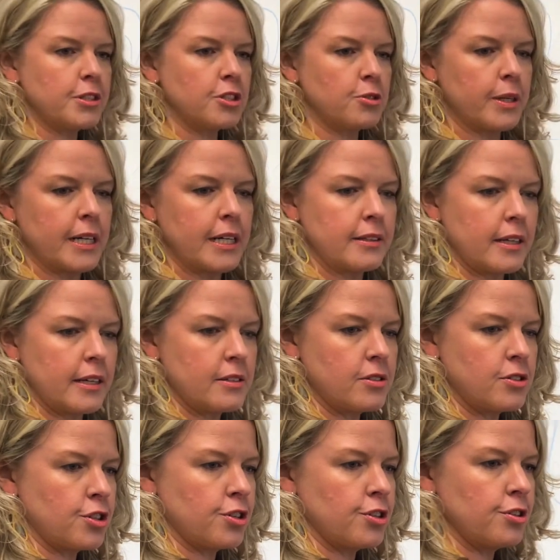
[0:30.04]
between
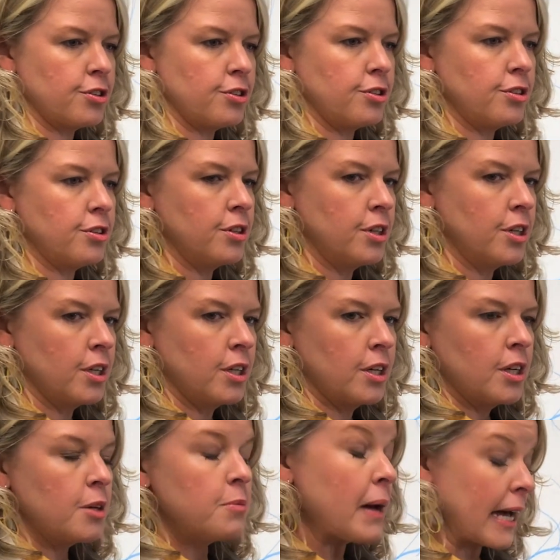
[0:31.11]
these two
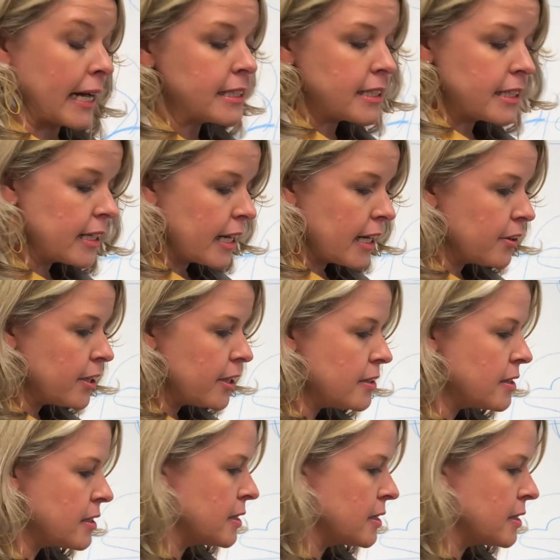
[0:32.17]
painting areas.